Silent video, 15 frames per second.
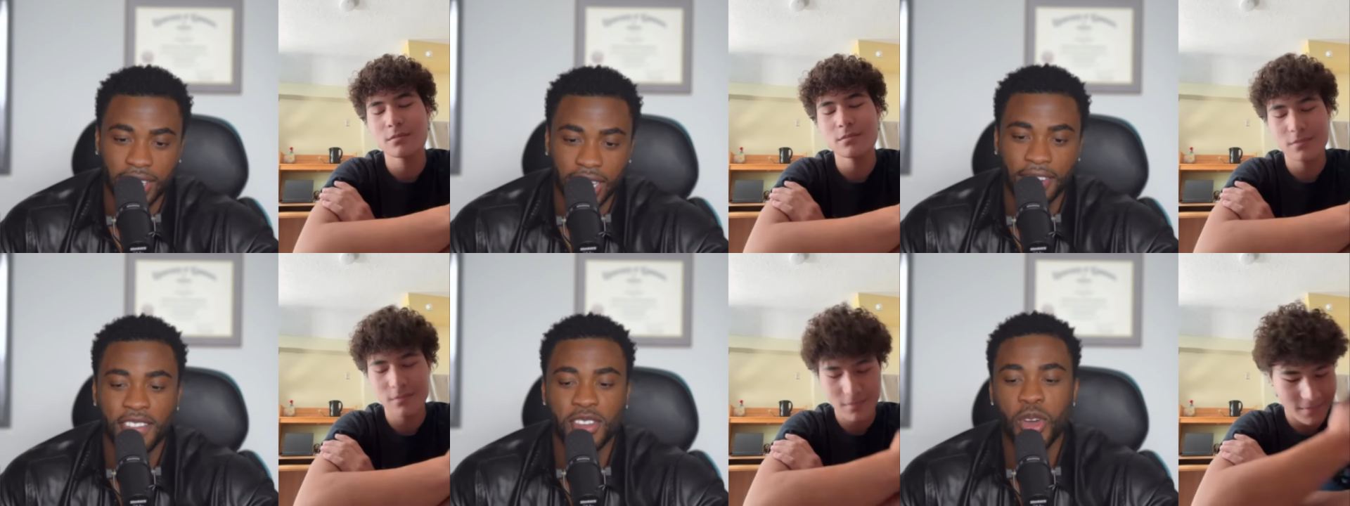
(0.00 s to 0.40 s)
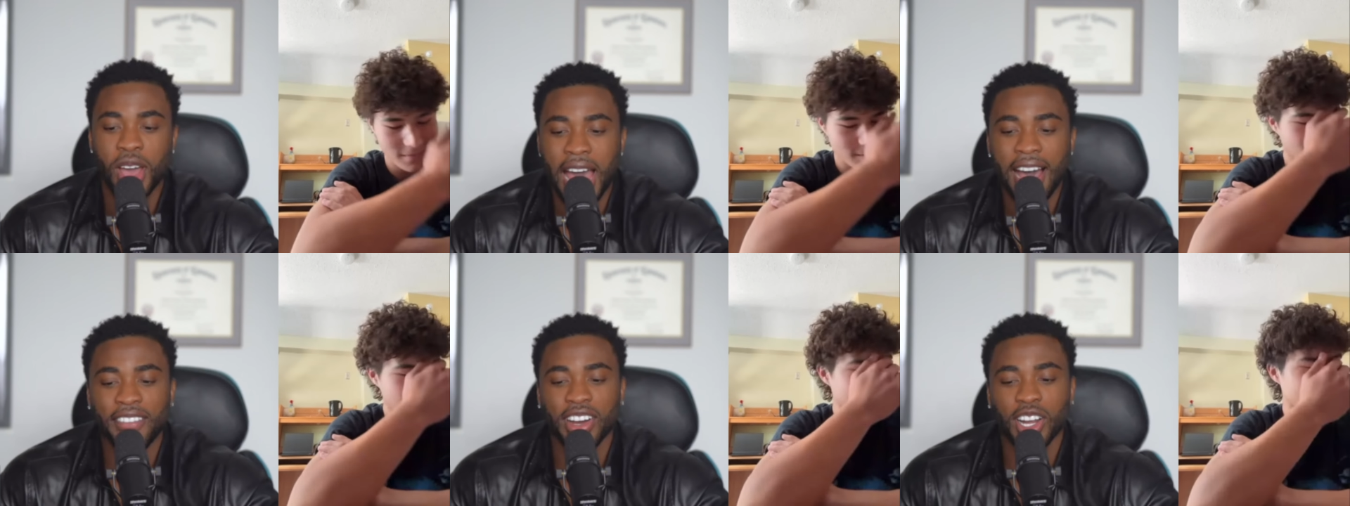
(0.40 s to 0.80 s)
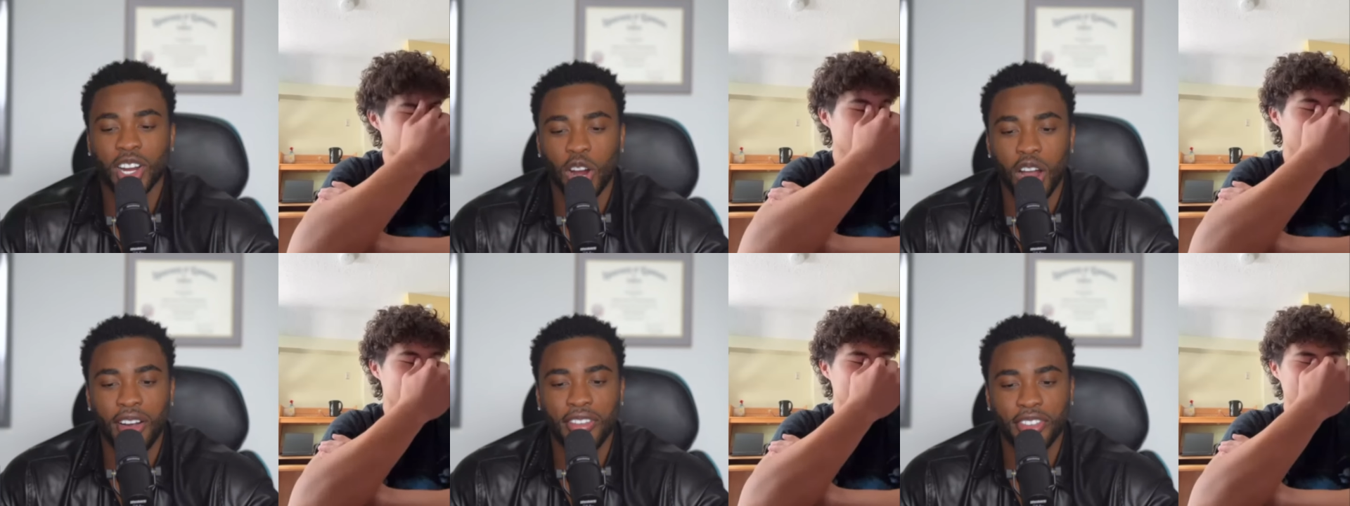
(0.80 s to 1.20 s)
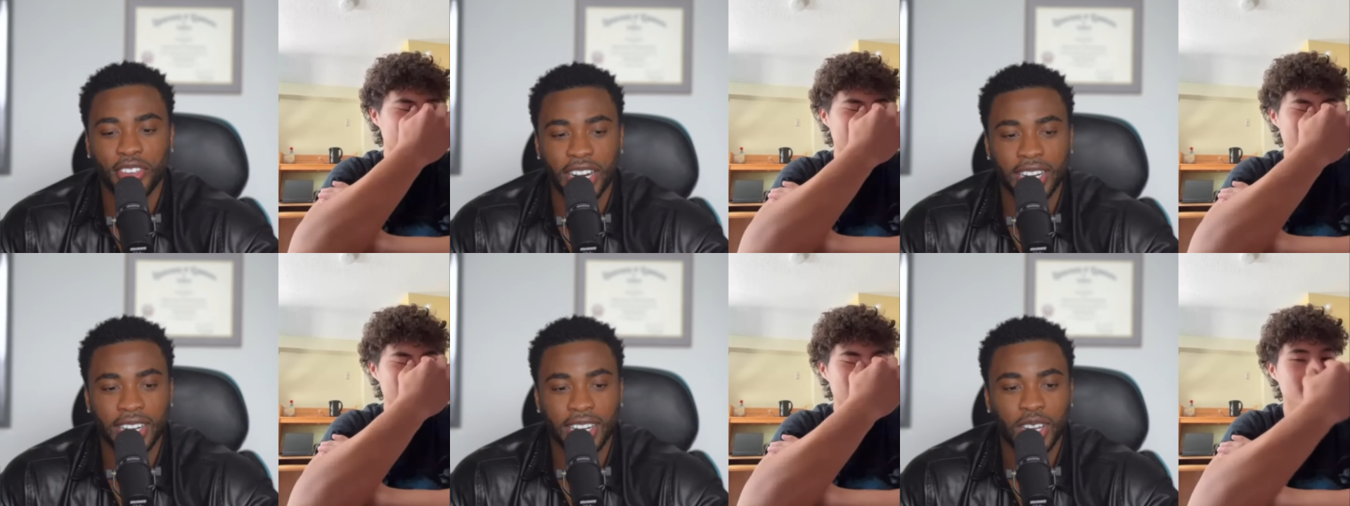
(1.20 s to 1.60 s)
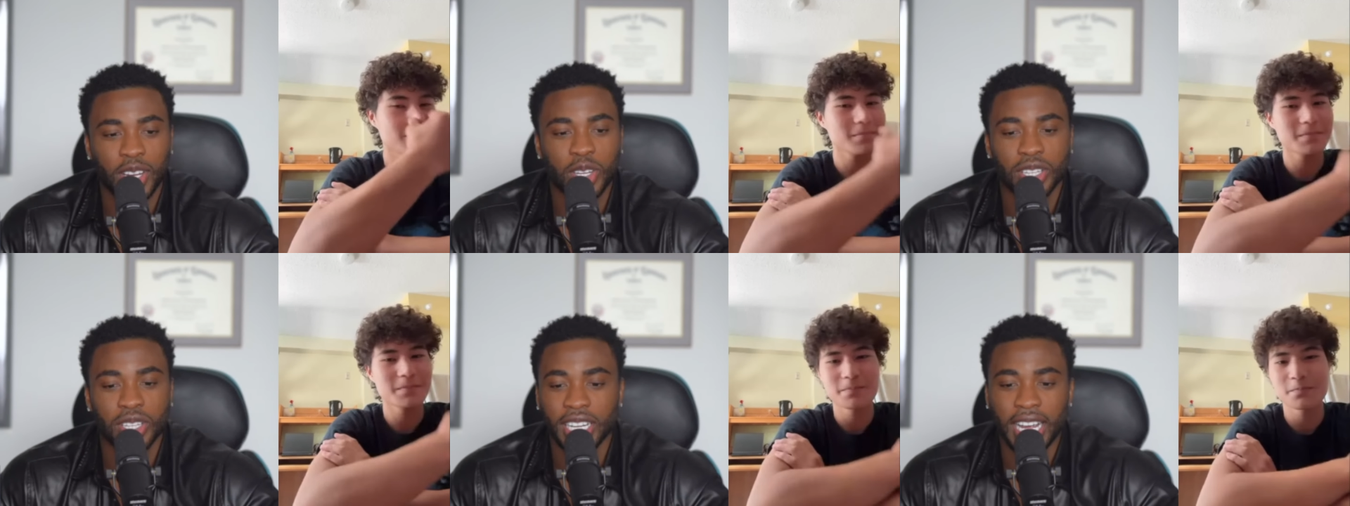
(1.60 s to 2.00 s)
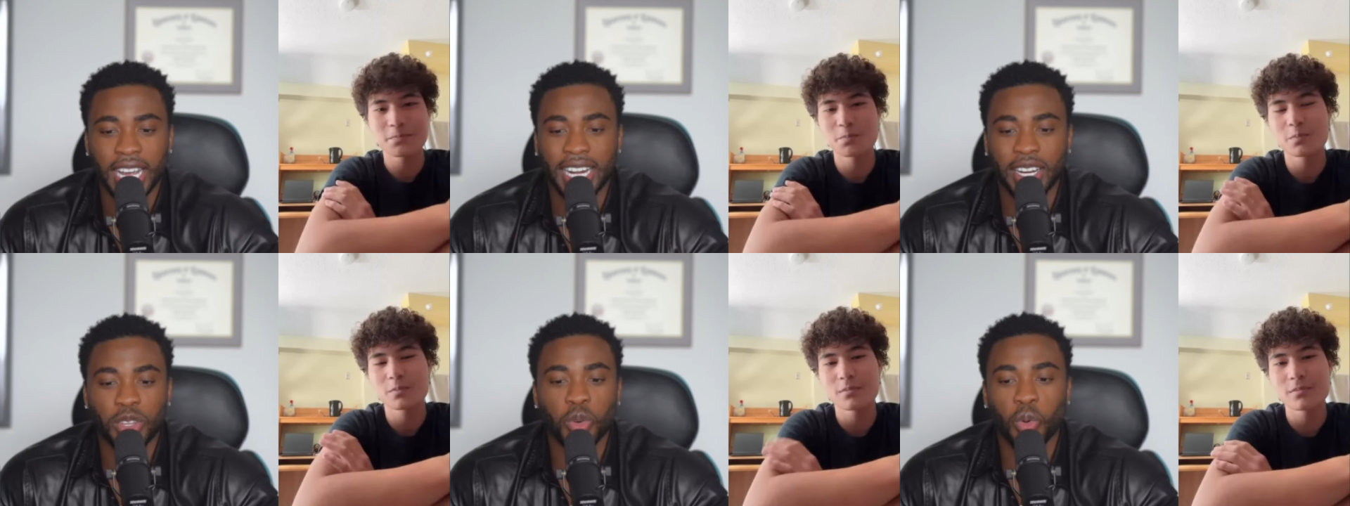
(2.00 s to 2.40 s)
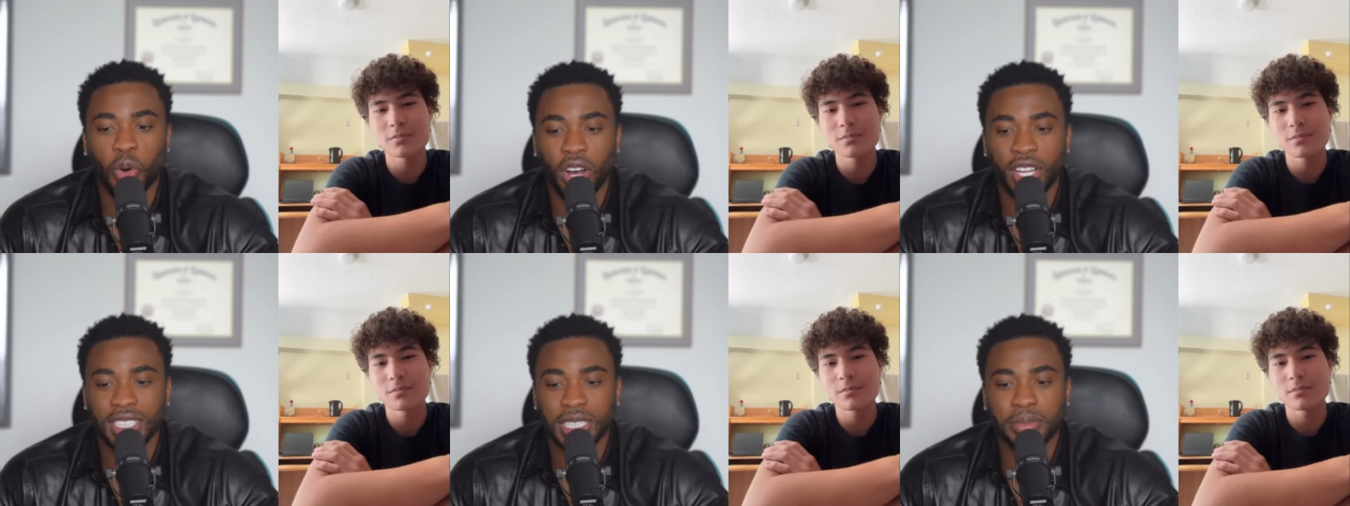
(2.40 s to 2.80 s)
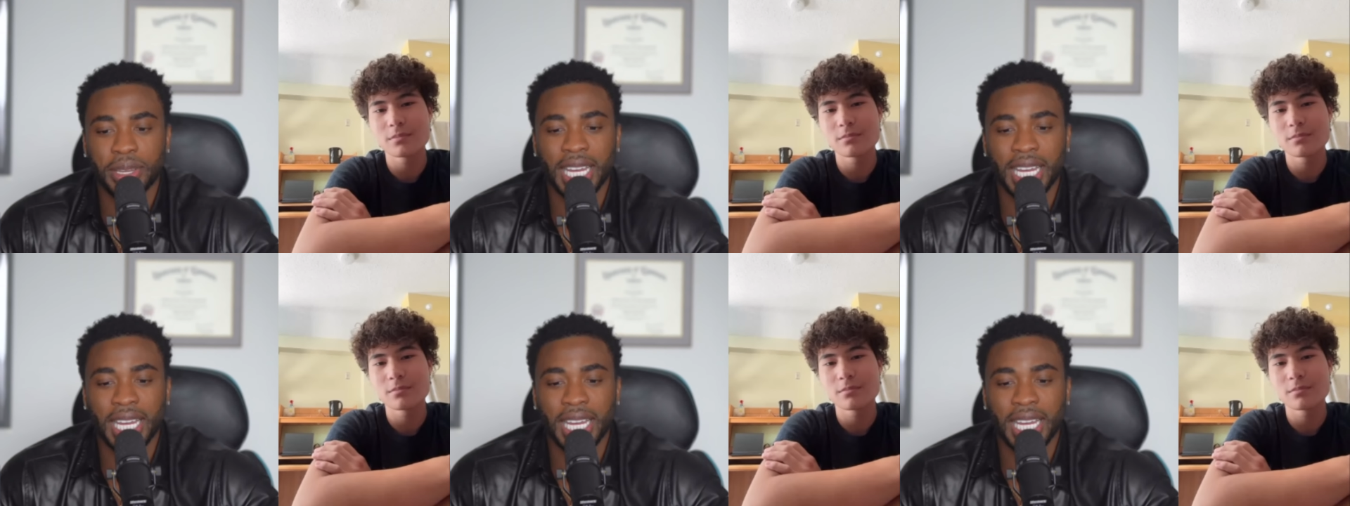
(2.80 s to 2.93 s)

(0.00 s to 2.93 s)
Speaker 1: If you have a girlfriend and you want some